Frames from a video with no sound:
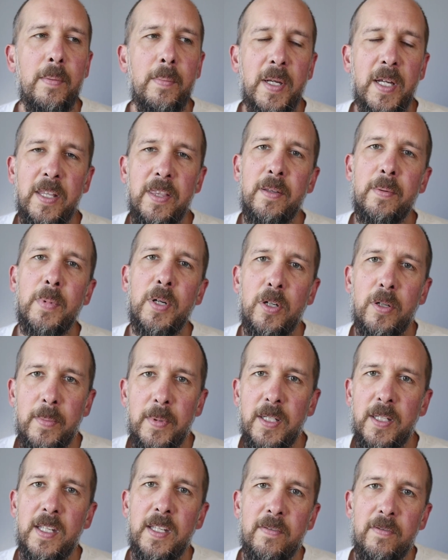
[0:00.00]
At the
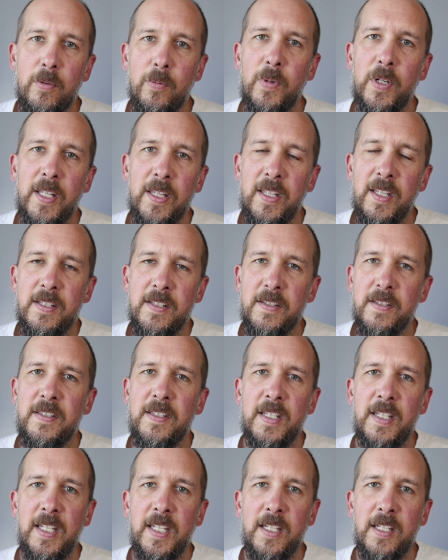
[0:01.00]
moment, given where things are
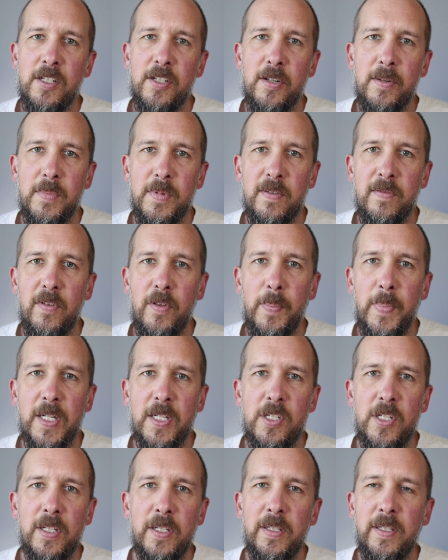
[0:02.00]
sitting in terms of the
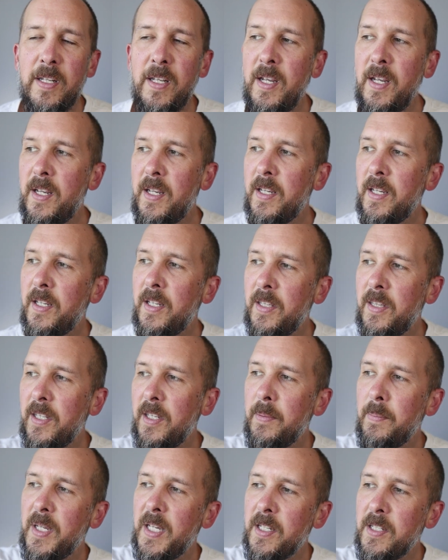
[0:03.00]
budget and the
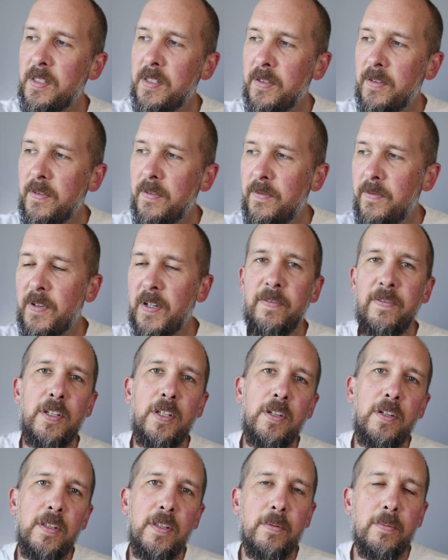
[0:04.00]
amount of
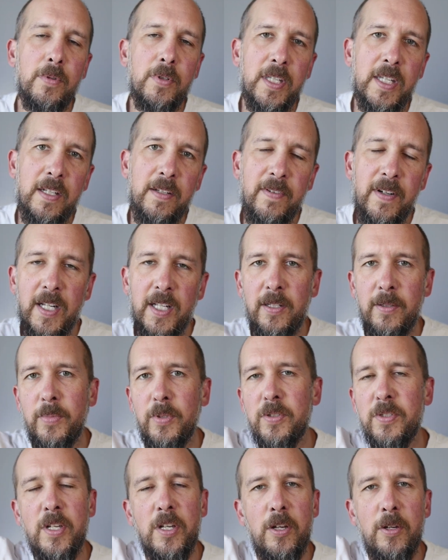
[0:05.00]
revenue that we'll need
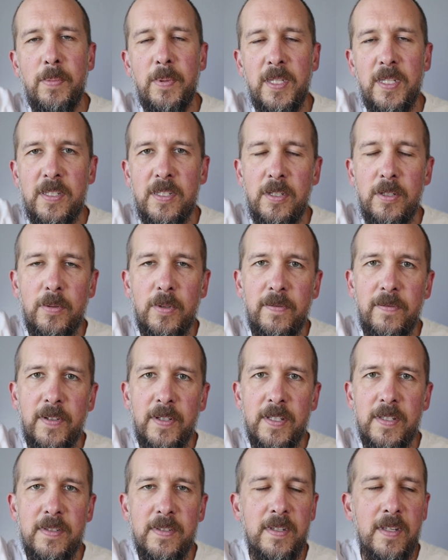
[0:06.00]
available to open this new
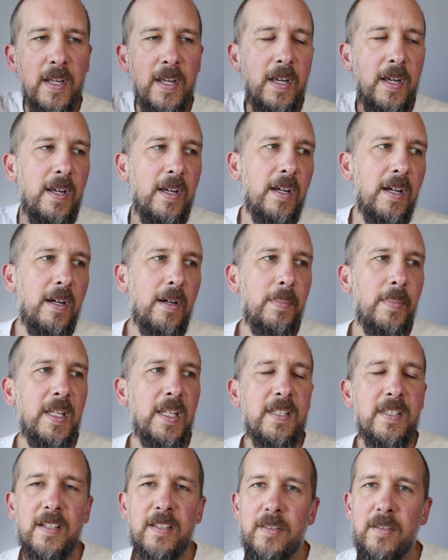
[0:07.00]
office,
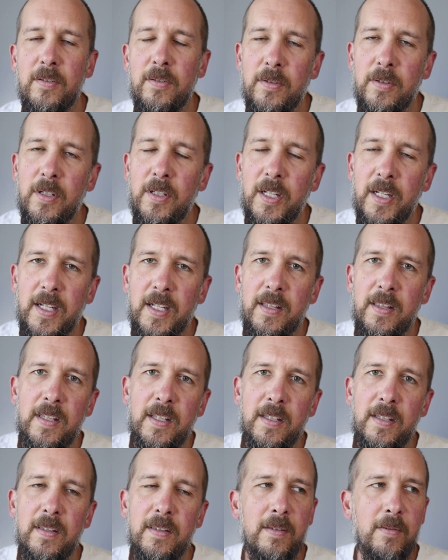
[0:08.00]
it doesn't look like
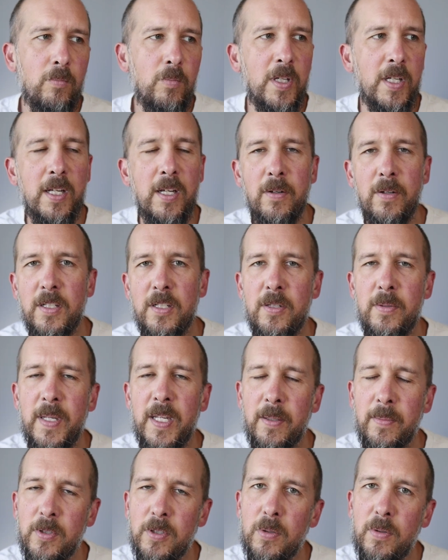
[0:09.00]
that we're going to be
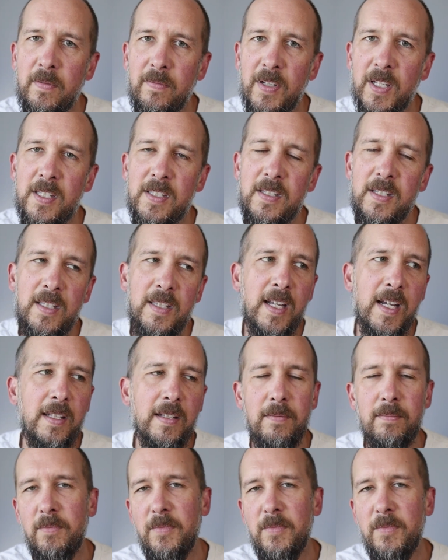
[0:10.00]
able to invest in that